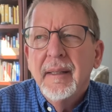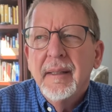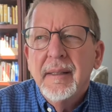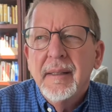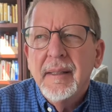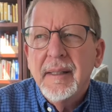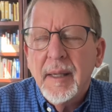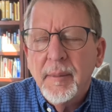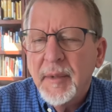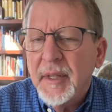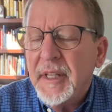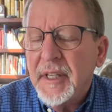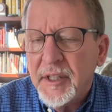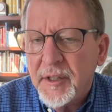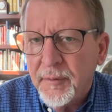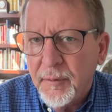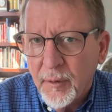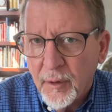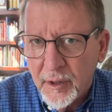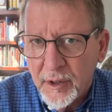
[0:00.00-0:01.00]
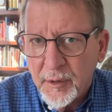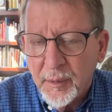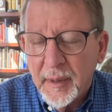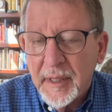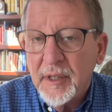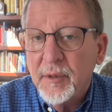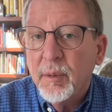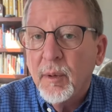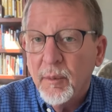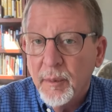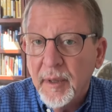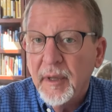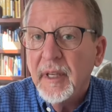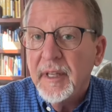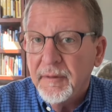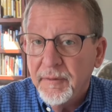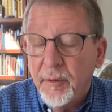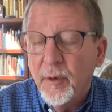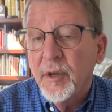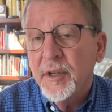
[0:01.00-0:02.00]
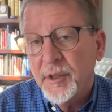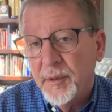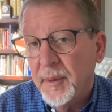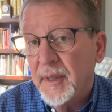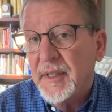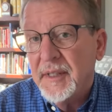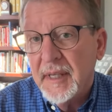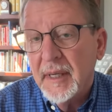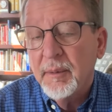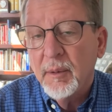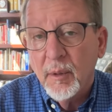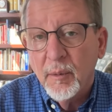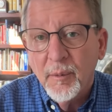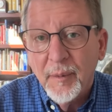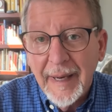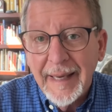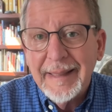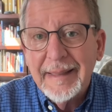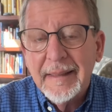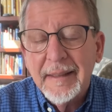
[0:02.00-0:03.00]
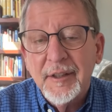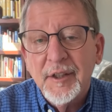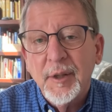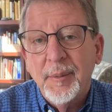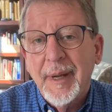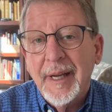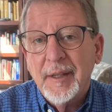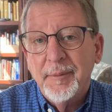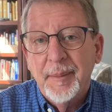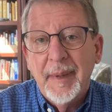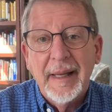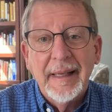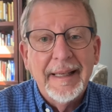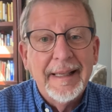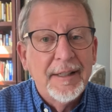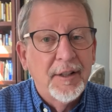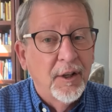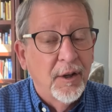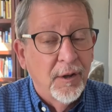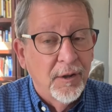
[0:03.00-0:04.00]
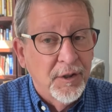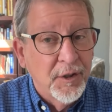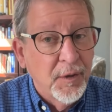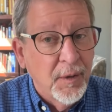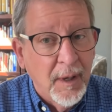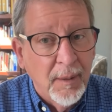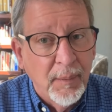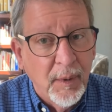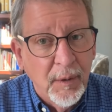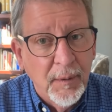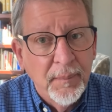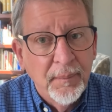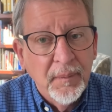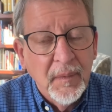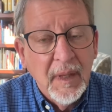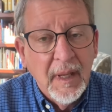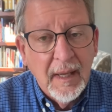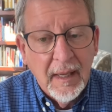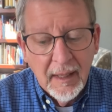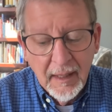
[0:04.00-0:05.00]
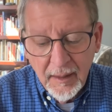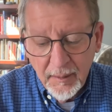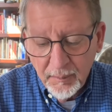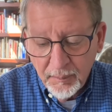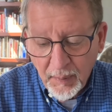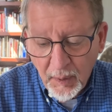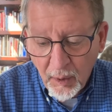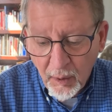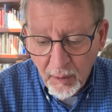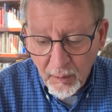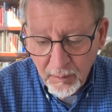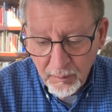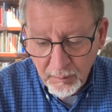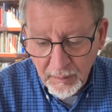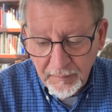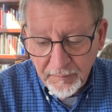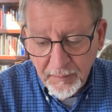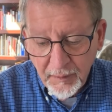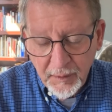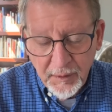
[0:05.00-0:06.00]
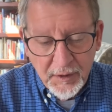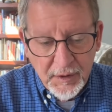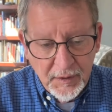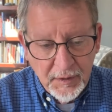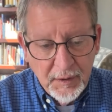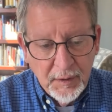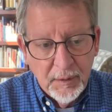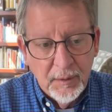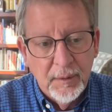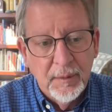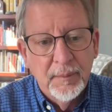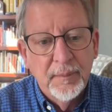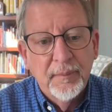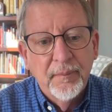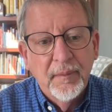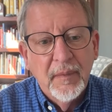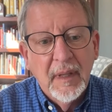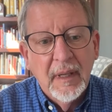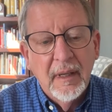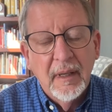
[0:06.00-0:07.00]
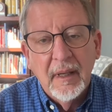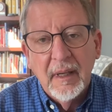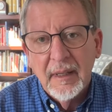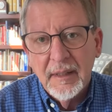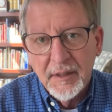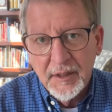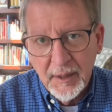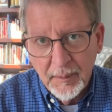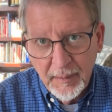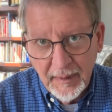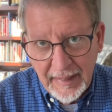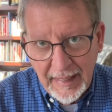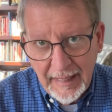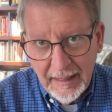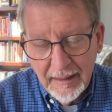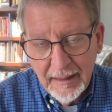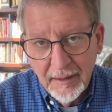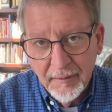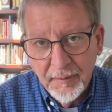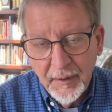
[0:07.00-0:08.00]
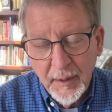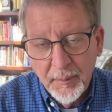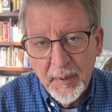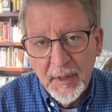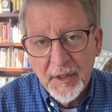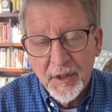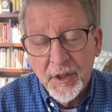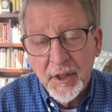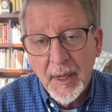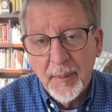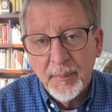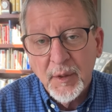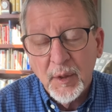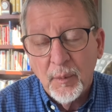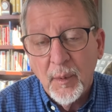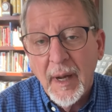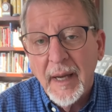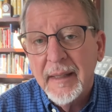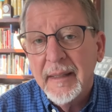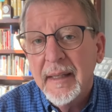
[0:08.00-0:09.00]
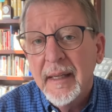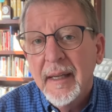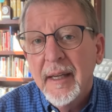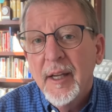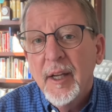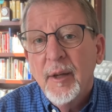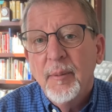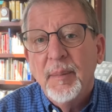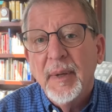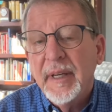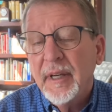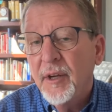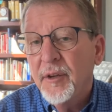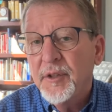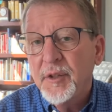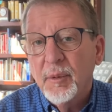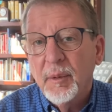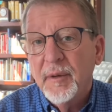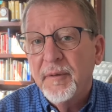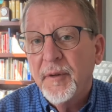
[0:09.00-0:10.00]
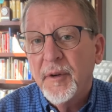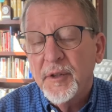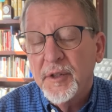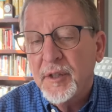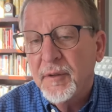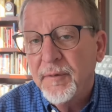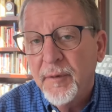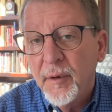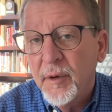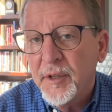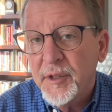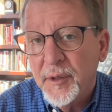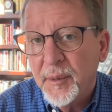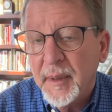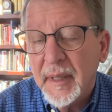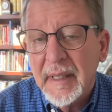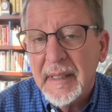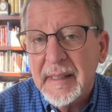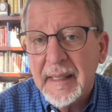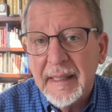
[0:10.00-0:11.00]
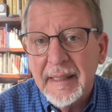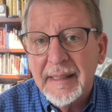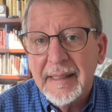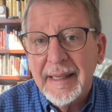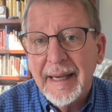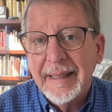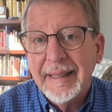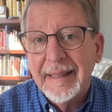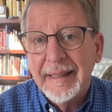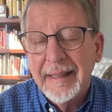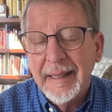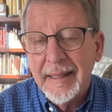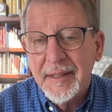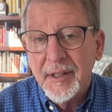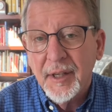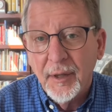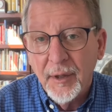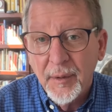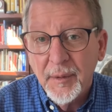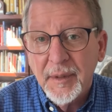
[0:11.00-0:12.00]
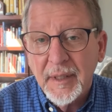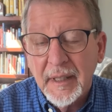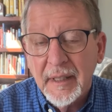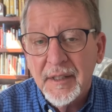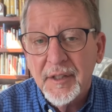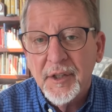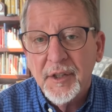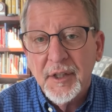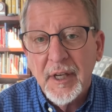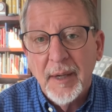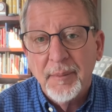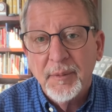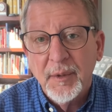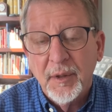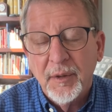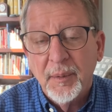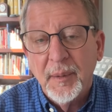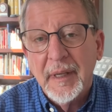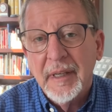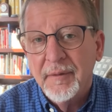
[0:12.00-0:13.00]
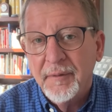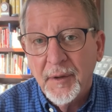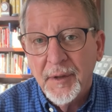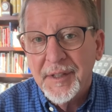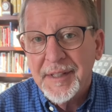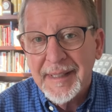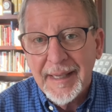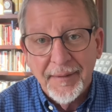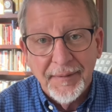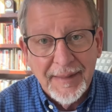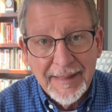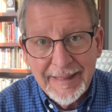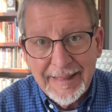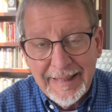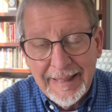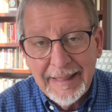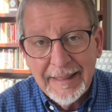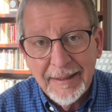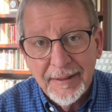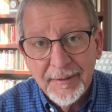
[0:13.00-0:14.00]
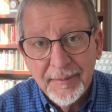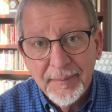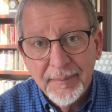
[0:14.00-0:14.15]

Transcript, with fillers: Some of these forgeries were really forgeries. They were written to make money, to cause trouble. Uh, Paul refers to uh, some of that in Philippians chapter 1, but he also refers to forgeries in 2 Thessalonians chapter 3 and verse 17.